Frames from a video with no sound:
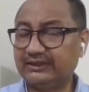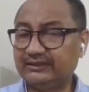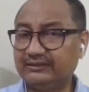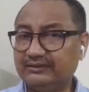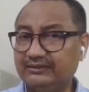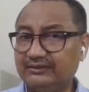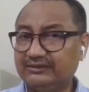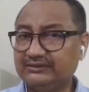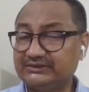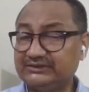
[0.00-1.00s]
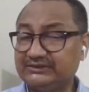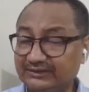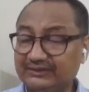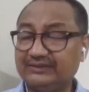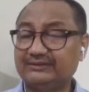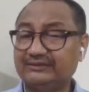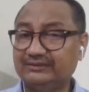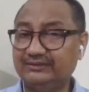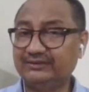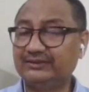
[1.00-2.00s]
and seeing that
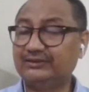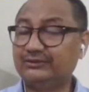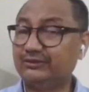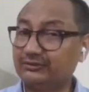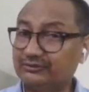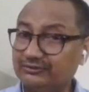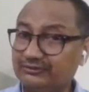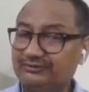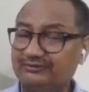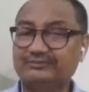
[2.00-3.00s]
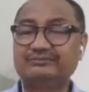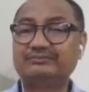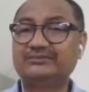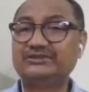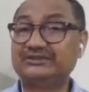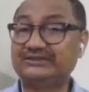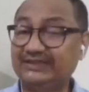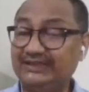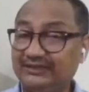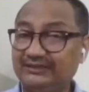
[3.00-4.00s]
he did not
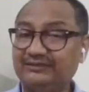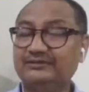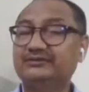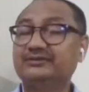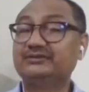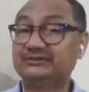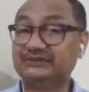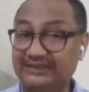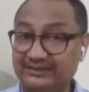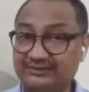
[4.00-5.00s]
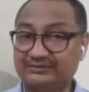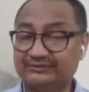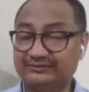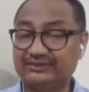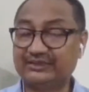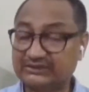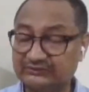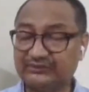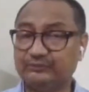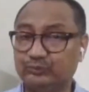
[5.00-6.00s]
stay silent. That
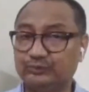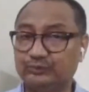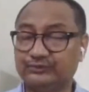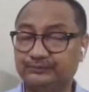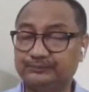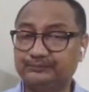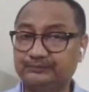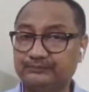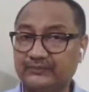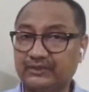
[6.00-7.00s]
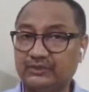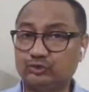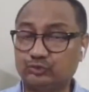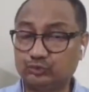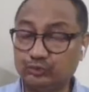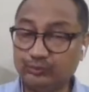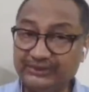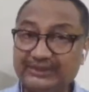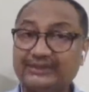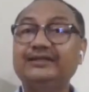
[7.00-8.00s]
is very important. So to
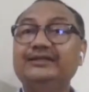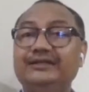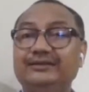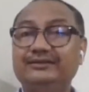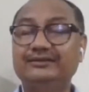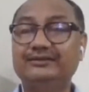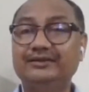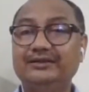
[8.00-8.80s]
be a Gandhian